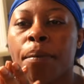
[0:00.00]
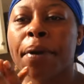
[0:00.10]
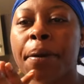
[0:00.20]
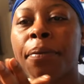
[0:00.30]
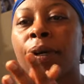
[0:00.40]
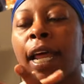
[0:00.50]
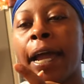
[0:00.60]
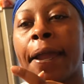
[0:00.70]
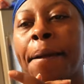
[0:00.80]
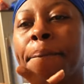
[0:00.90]
remember,
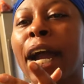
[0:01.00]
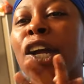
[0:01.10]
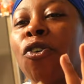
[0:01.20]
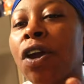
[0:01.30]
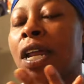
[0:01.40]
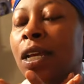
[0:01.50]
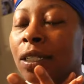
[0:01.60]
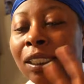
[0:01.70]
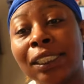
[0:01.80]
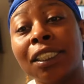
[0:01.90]
like, my
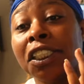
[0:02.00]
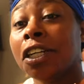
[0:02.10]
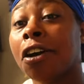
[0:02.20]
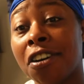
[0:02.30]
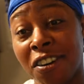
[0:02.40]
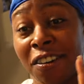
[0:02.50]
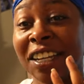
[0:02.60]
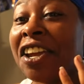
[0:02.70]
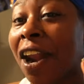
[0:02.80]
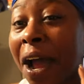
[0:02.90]
granny, she'll
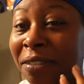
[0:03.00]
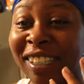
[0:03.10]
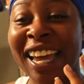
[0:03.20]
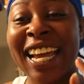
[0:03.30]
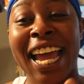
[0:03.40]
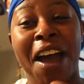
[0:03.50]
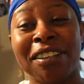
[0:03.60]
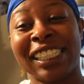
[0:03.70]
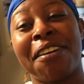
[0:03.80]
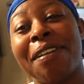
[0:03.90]
cook. You know what I'm saying?
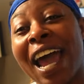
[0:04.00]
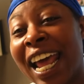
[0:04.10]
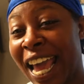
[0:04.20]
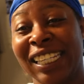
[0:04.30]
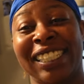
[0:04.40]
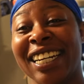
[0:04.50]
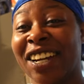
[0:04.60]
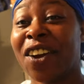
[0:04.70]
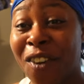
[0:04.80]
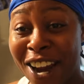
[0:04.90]
I'm not
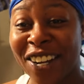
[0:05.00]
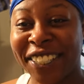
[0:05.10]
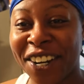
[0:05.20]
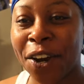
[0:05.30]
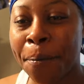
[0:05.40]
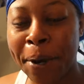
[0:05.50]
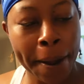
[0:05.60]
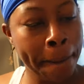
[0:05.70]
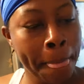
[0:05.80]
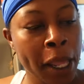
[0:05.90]
as great as her,
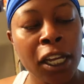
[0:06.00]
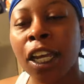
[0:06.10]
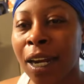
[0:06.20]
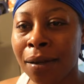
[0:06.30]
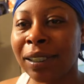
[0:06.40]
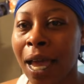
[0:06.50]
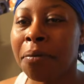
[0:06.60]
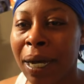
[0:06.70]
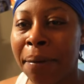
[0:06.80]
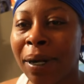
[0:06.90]
but you know what I'm saying?
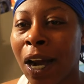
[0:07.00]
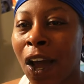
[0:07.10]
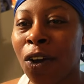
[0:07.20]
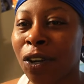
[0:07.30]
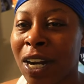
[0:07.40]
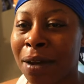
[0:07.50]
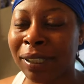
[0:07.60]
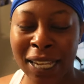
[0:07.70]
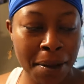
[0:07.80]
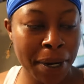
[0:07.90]
I'm coming along, you know what I'm
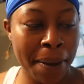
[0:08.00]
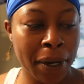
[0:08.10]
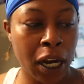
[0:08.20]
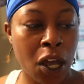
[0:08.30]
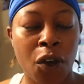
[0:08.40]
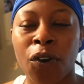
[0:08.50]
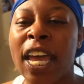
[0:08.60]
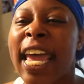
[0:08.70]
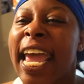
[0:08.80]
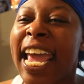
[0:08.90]
saying? I'm coming along.
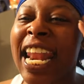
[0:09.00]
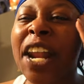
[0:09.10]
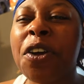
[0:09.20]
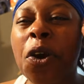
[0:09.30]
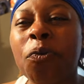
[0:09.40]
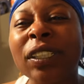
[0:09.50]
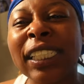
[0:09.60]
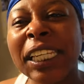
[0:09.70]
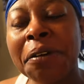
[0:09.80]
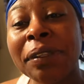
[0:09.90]
And I knew it was
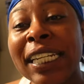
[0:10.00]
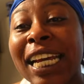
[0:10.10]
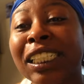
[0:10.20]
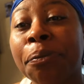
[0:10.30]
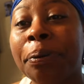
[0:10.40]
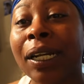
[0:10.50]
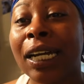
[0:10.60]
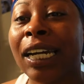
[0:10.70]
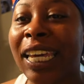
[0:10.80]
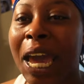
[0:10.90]
something that she put in
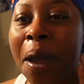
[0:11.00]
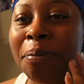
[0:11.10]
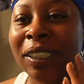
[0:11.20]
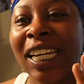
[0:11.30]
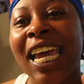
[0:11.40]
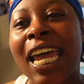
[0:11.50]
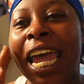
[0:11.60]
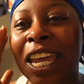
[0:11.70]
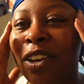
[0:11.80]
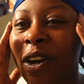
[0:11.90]
her cabbage.
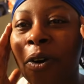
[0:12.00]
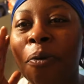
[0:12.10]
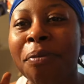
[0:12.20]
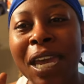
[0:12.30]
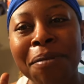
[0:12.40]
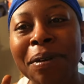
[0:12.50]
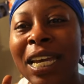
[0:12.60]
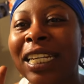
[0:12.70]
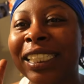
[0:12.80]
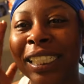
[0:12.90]
And you know, meat
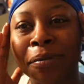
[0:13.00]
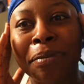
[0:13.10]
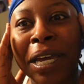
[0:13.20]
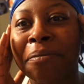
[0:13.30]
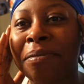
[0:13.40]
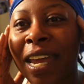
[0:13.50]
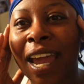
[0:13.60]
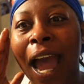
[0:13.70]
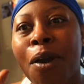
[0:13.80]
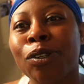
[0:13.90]
being just being
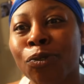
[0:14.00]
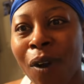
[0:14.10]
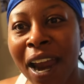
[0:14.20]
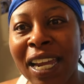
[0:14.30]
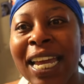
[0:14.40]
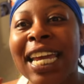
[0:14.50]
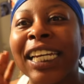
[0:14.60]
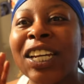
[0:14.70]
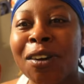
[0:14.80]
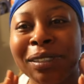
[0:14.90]
meat, I was right.
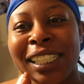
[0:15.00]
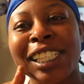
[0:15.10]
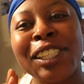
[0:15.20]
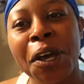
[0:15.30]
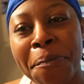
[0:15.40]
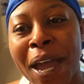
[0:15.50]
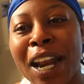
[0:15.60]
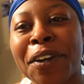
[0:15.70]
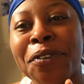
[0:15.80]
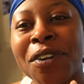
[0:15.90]
You know what I'm saying? She told me
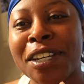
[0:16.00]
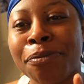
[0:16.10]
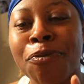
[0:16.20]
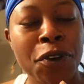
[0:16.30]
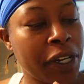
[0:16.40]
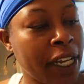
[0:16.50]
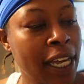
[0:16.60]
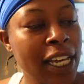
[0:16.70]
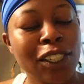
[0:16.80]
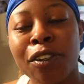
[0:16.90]
how to do it this morning.
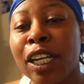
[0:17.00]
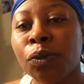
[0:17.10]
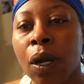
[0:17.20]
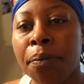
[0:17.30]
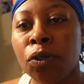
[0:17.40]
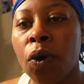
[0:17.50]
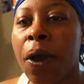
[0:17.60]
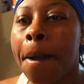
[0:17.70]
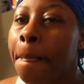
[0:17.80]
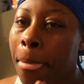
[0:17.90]
So that's what I'm
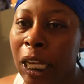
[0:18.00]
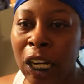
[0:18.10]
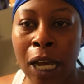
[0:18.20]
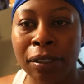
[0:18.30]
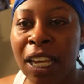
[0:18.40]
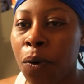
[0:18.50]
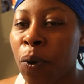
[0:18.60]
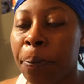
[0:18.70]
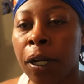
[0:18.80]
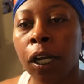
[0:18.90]
doing, you know what I'm saying?
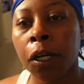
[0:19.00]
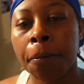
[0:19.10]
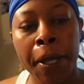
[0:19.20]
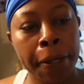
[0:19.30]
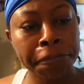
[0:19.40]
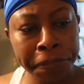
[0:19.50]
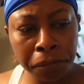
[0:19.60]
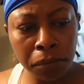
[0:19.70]
Whipping it up, and